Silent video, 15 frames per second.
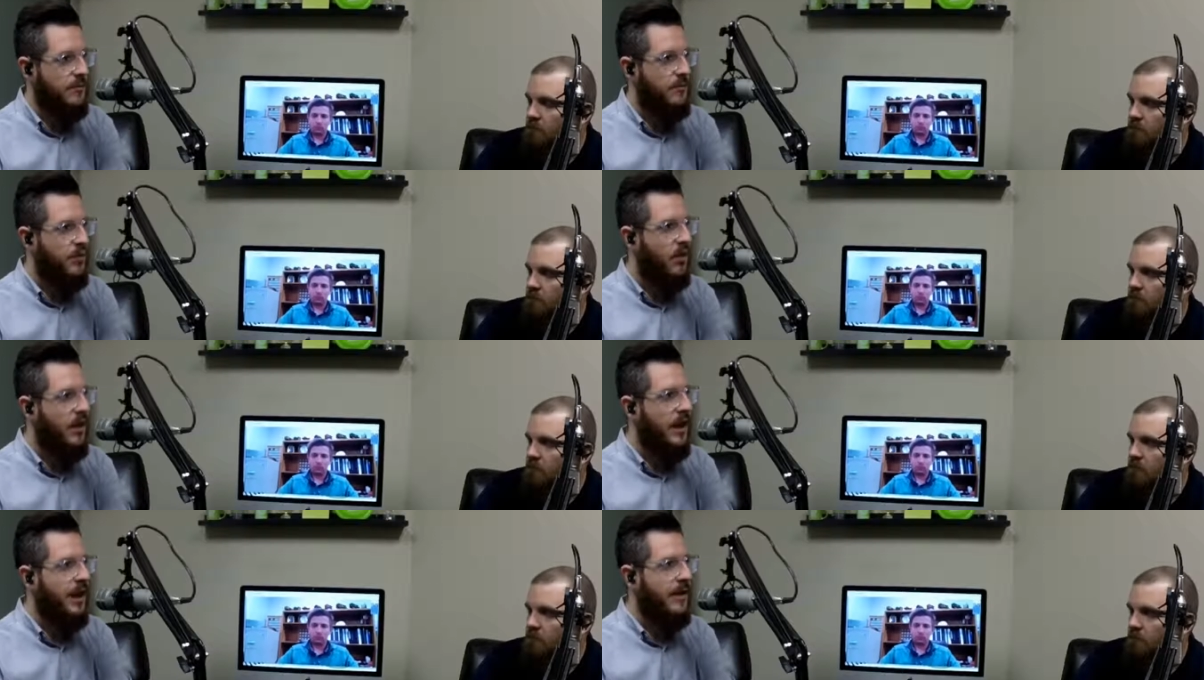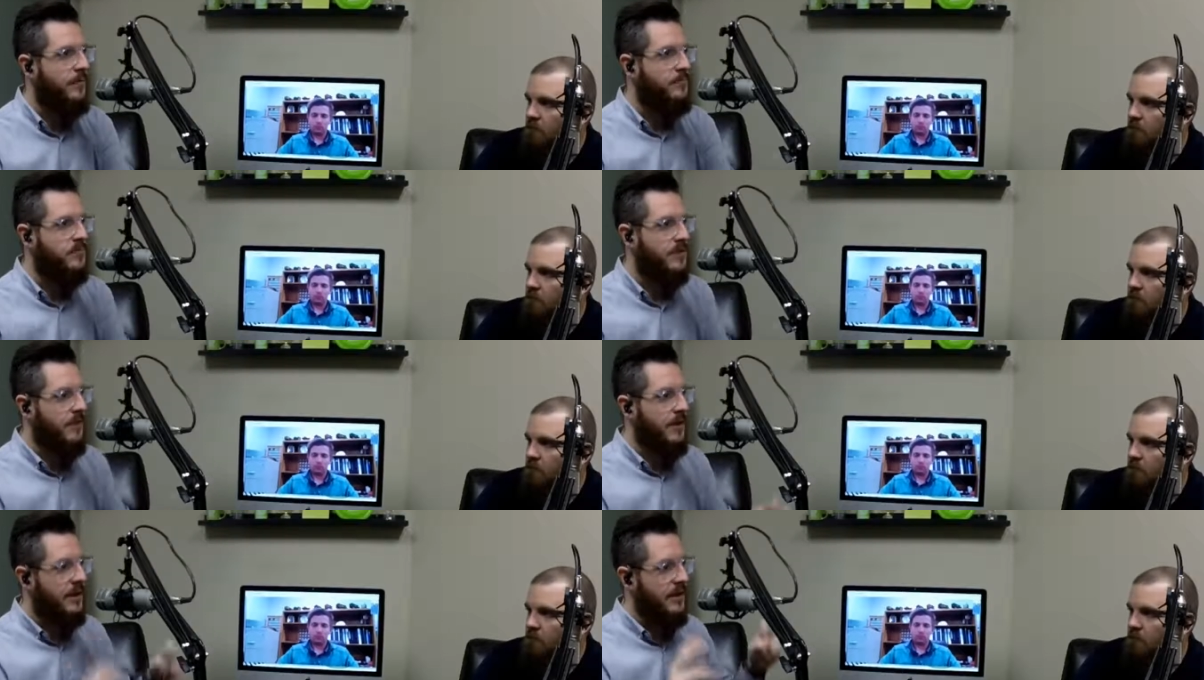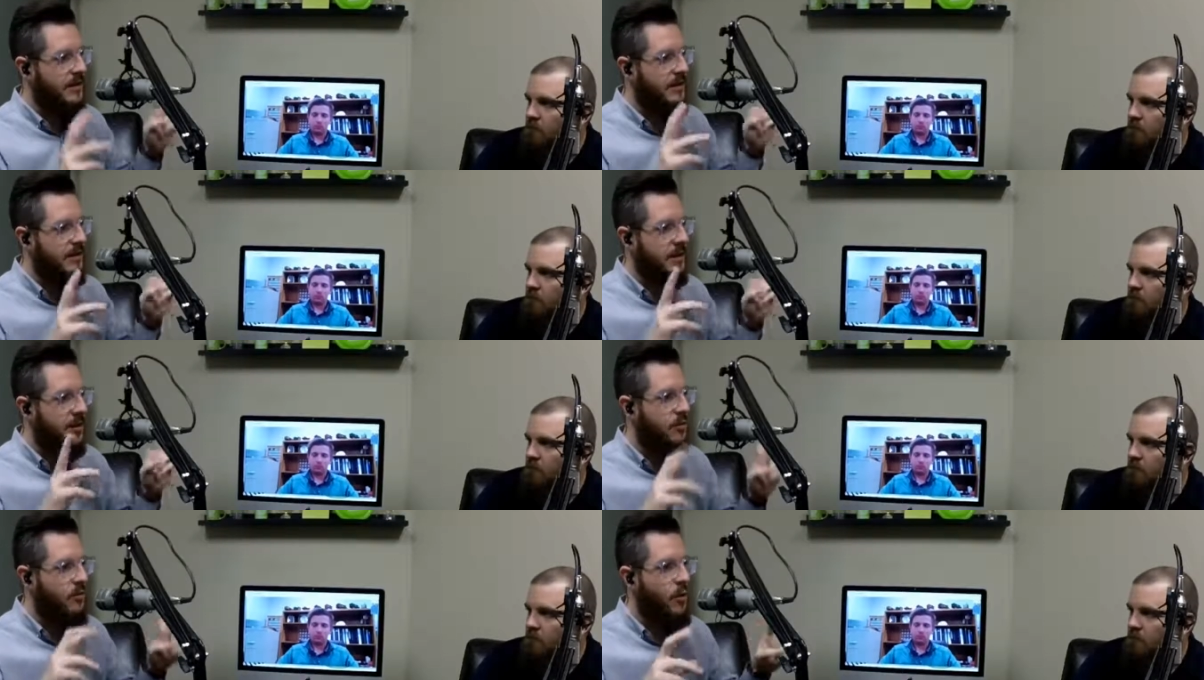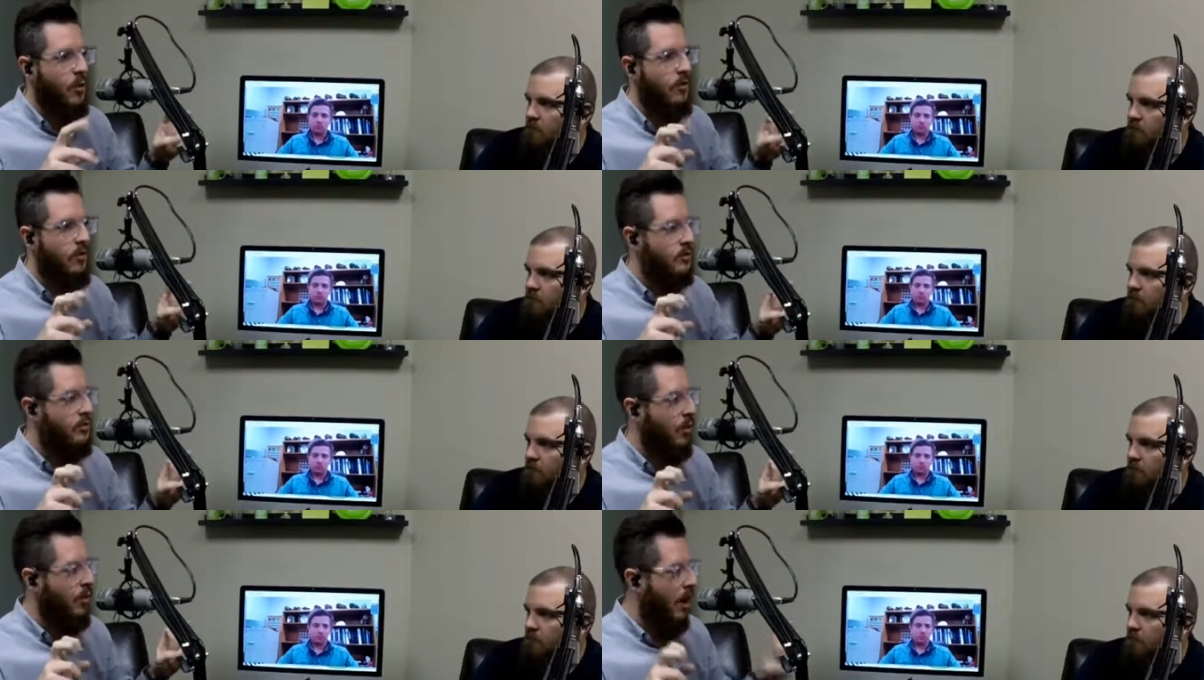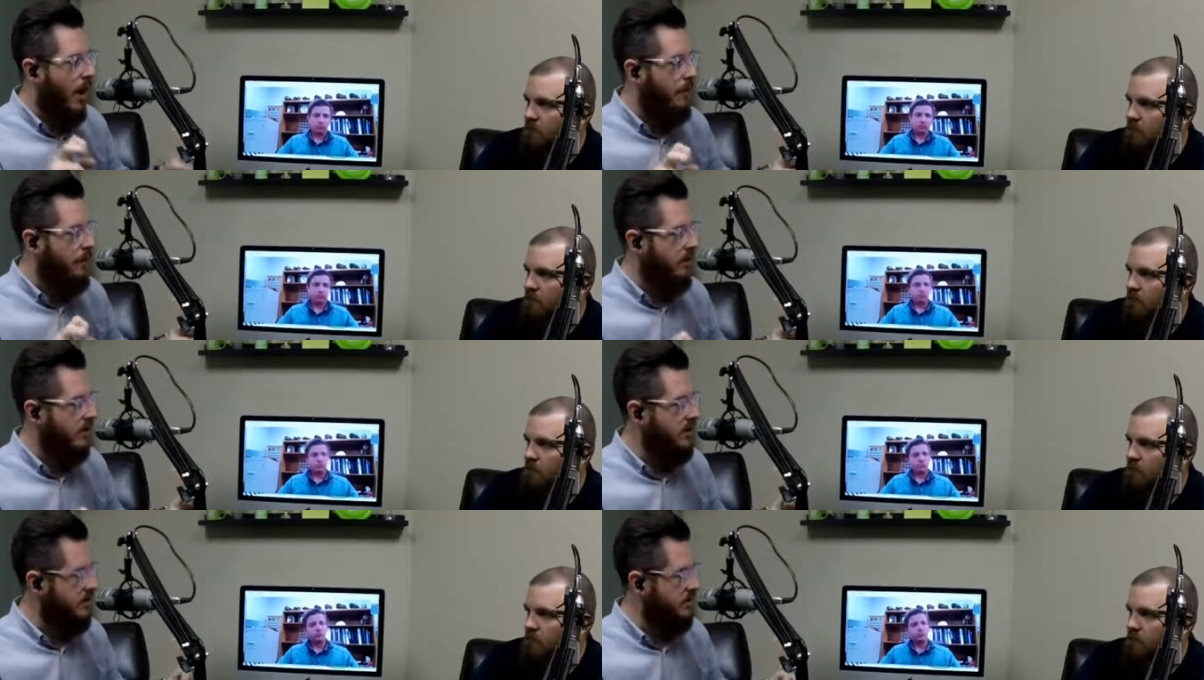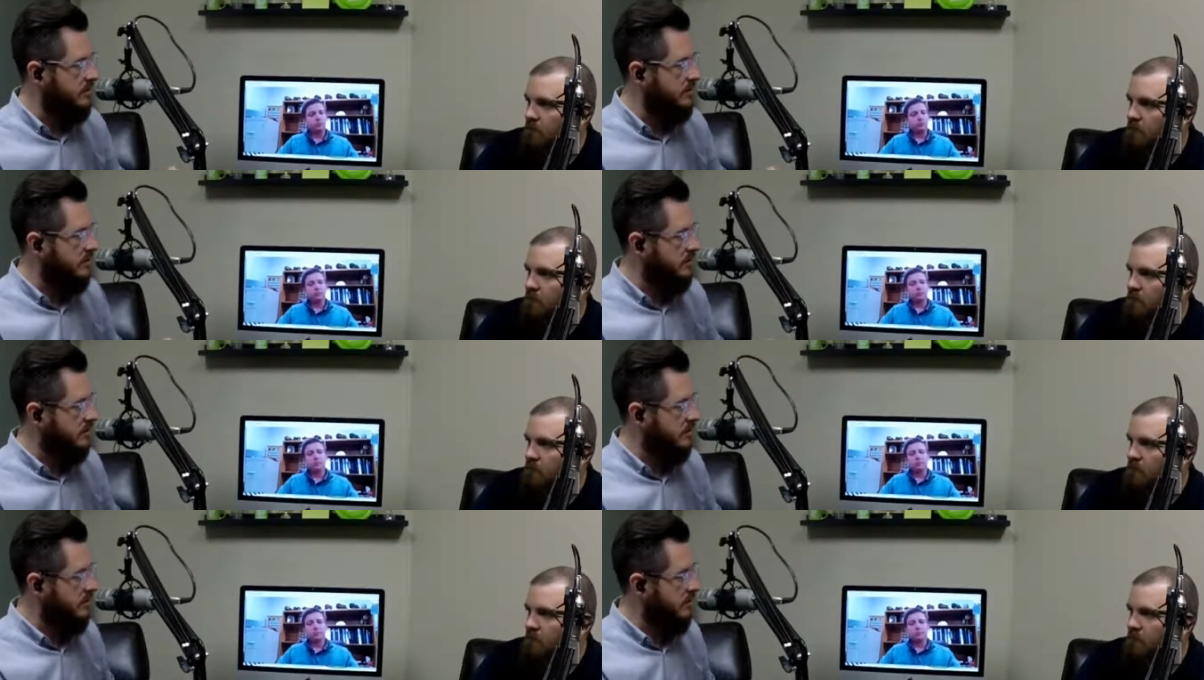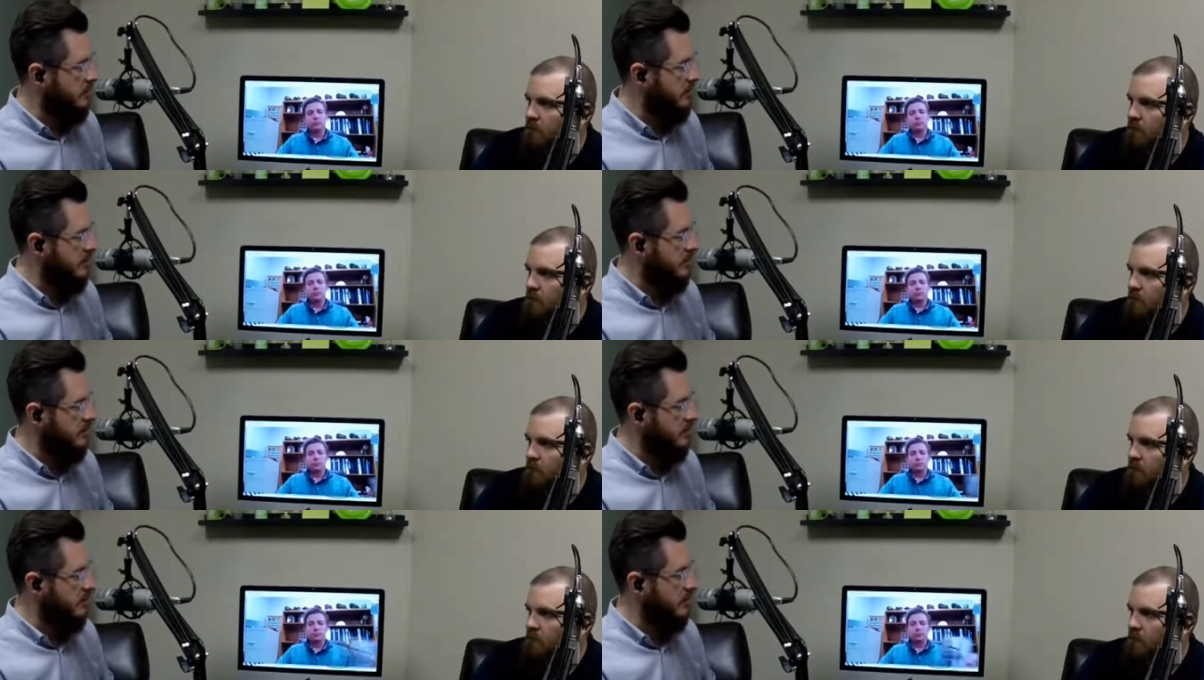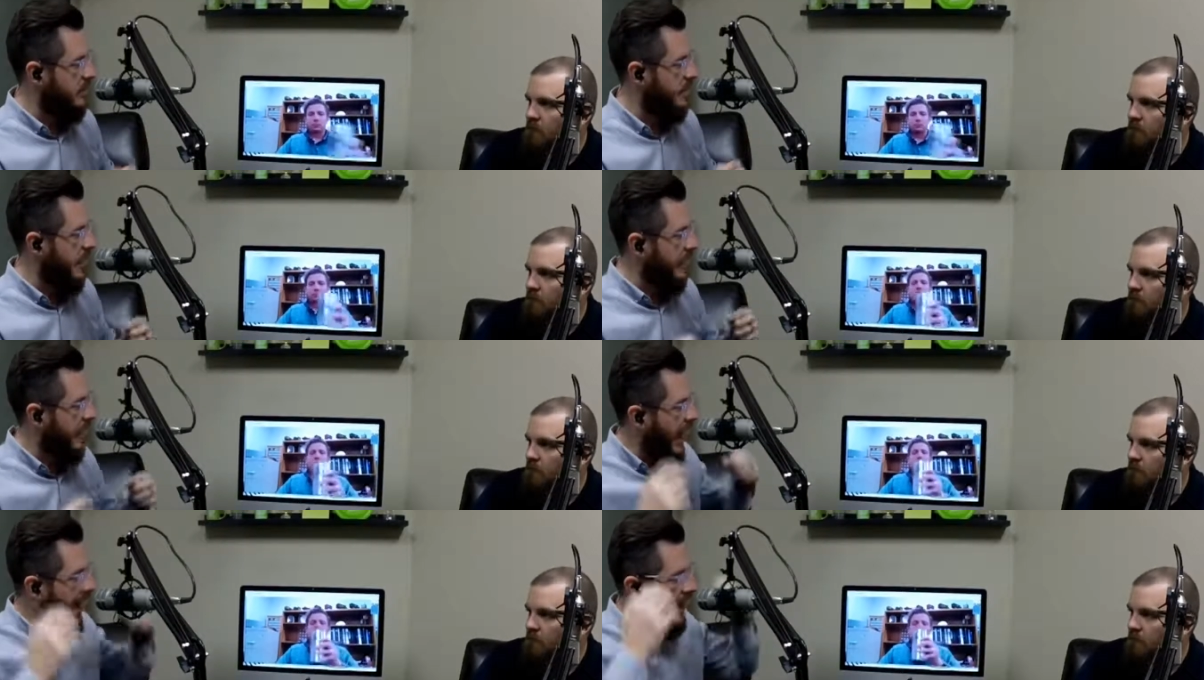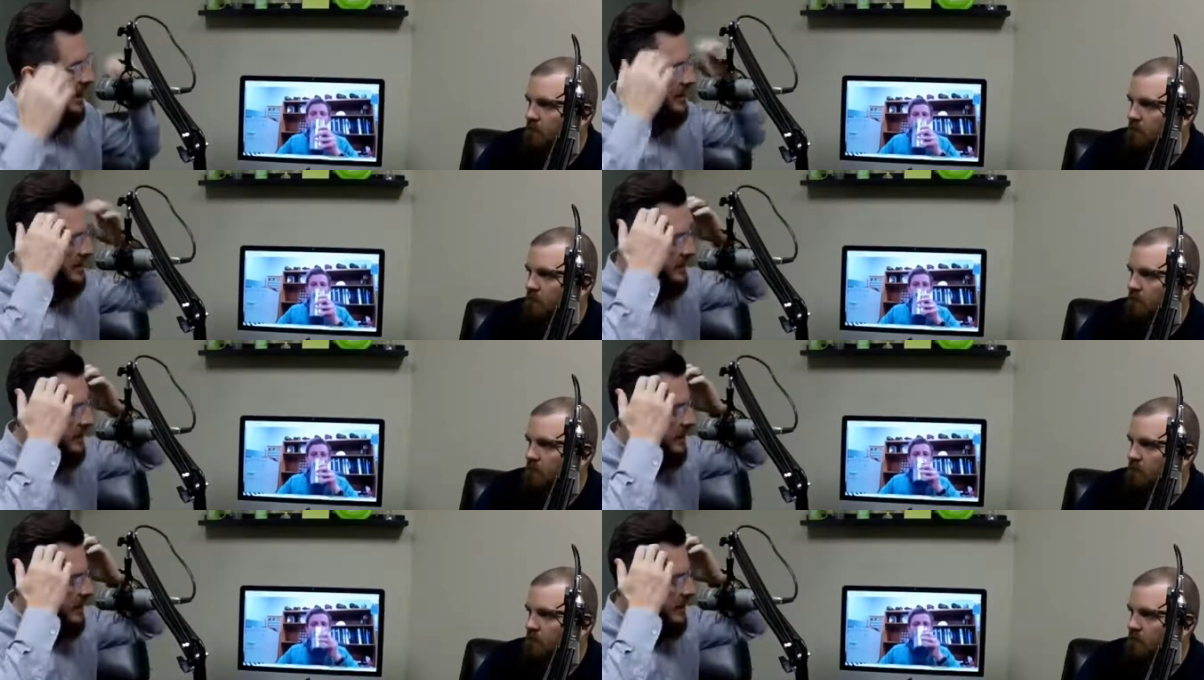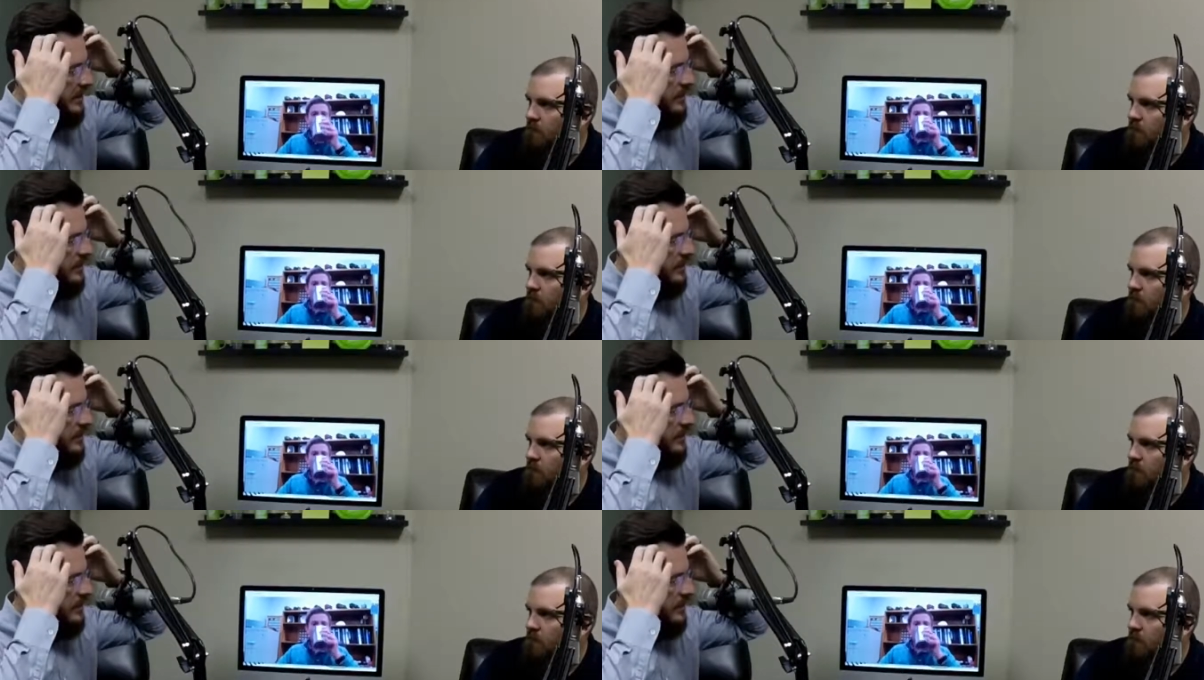Speaker 1: Gray to be the quote unquote operations assistant because it was like I just needed